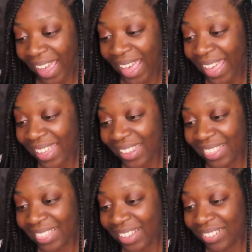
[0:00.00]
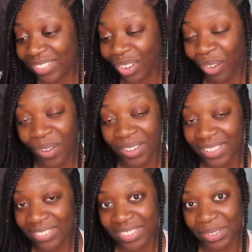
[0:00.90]
I loved
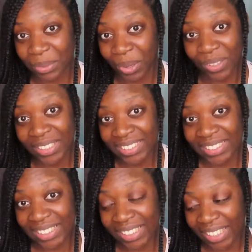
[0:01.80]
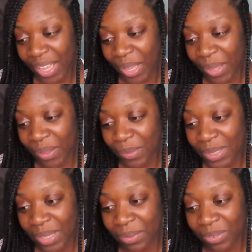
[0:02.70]
all of them, honestly.
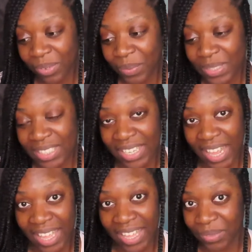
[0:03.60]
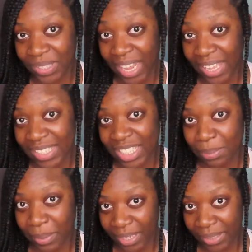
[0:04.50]
Some of them was not what I
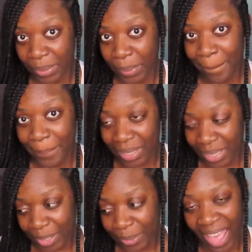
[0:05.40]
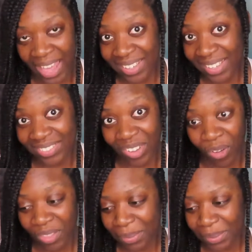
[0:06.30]
expected, but I loved
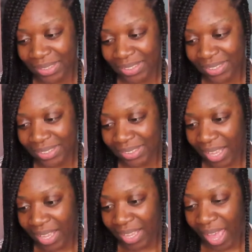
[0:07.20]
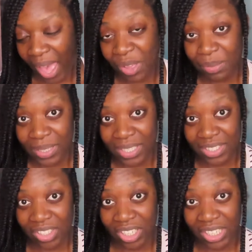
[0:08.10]
all the pieces. And I'll be
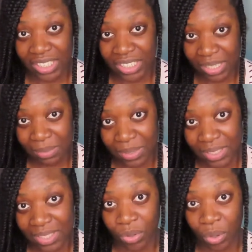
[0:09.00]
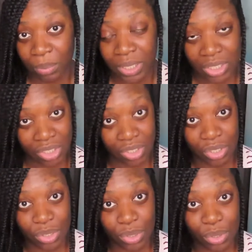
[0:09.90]
inserting clips or
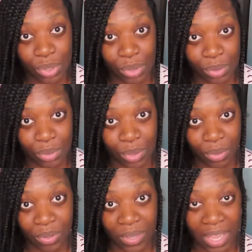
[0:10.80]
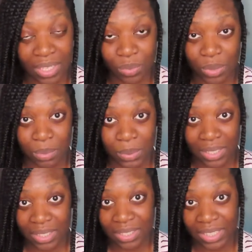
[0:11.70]
pictures to show you guys which
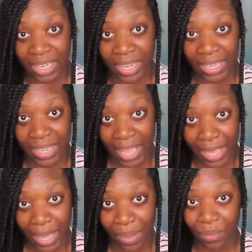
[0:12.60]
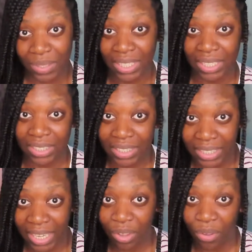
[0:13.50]
pieces that I got and what they look like